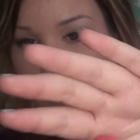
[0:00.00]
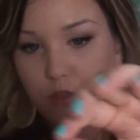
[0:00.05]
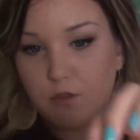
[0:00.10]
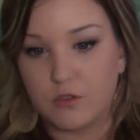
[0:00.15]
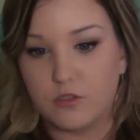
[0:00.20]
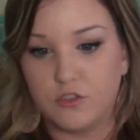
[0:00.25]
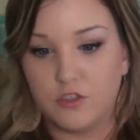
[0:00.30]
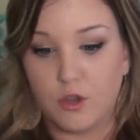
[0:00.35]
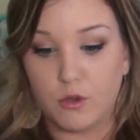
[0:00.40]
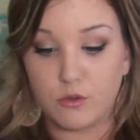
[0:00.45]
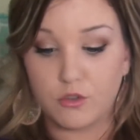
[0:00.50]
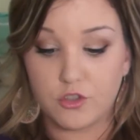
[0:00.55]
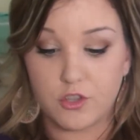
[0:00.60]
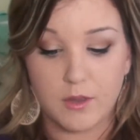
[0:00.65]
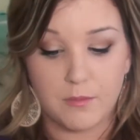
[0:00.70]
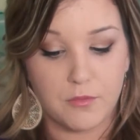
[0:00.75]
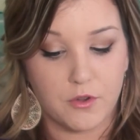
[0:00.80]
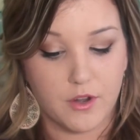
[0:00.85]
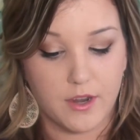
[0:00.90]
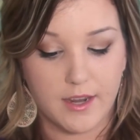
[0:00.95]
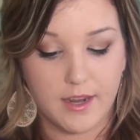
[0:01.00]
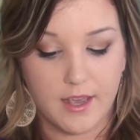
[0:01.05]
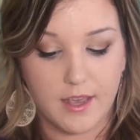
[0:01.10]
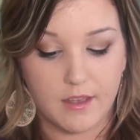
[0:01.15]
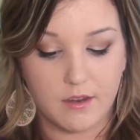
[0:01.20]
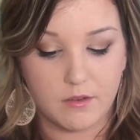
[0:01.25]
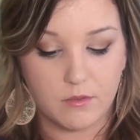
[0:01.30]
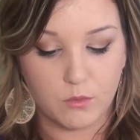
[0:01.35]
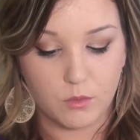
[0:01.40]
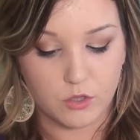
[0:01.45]
There's no shimmer in
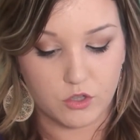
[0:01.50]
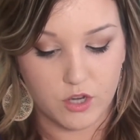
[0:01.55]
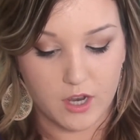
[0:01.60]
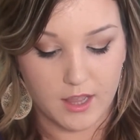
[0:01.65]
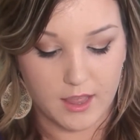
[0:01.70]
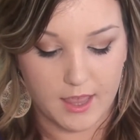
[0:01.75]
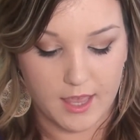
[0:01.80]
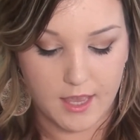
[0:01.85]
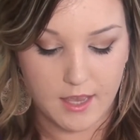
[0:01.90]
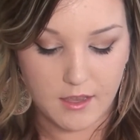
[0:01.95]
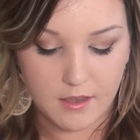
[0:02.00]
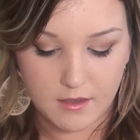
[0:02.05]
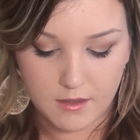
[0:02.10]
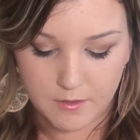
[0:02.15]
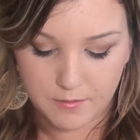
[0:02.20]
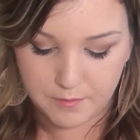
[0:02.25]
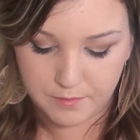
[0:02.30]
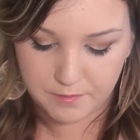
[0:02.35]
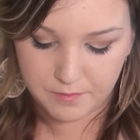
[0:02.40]
it, which I like.